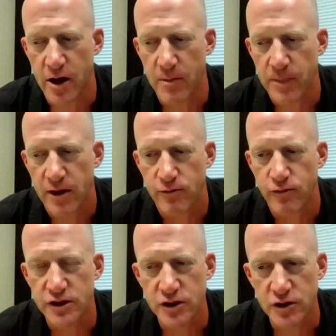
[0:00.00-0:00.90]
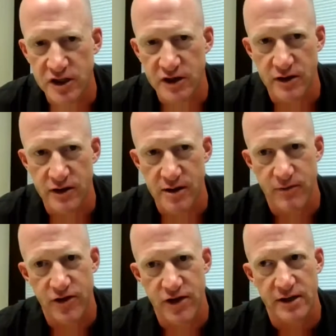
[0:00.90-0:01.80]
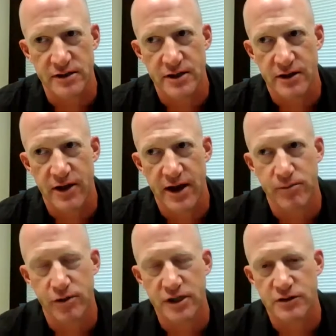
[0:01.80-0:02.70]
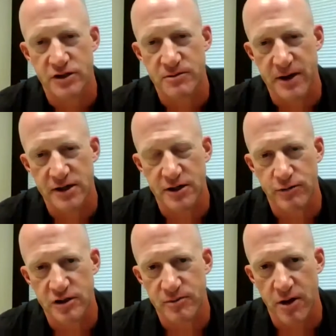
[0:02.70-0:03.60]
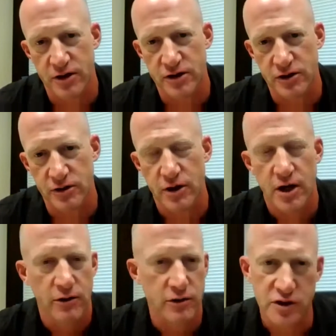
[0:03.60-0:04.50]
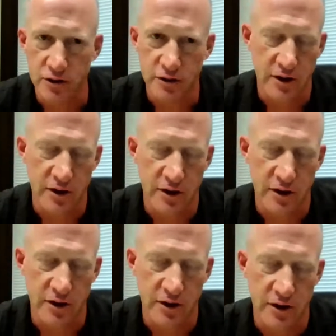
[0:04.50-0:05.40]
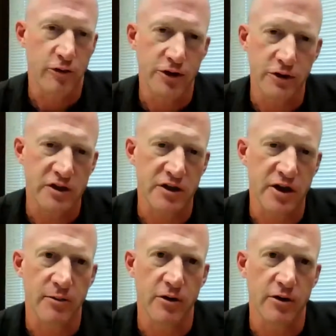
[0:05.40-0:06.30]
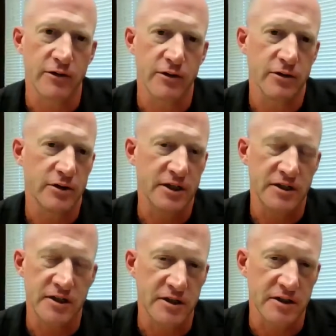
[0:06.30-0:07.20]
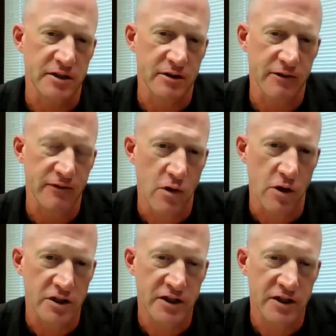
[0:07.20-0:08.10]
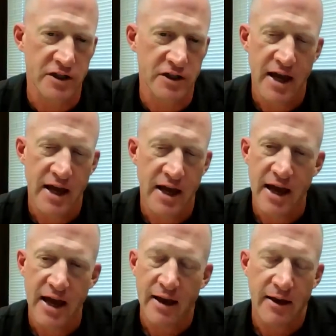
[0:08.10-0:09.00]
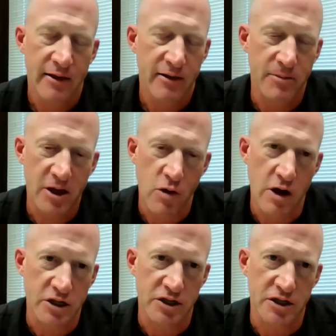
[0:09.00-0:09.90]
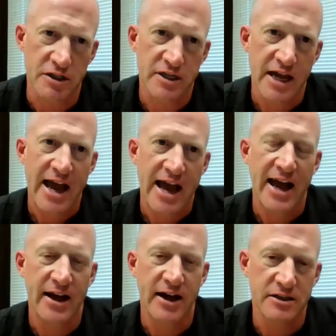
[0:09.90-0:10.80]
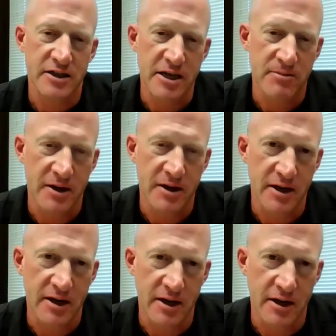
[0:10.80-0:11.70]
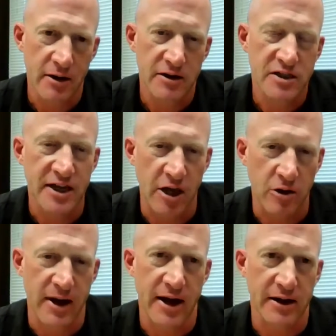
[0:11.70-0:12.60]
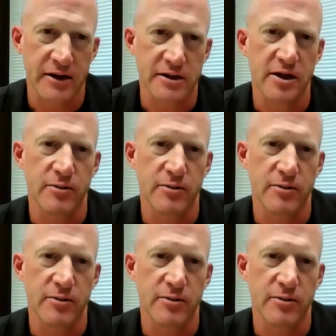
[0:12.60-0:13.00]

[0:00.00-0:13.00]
reducing the things that police are expected to respond to will certainly reduce the number of incidences of force. The big question is, has APD scaled back its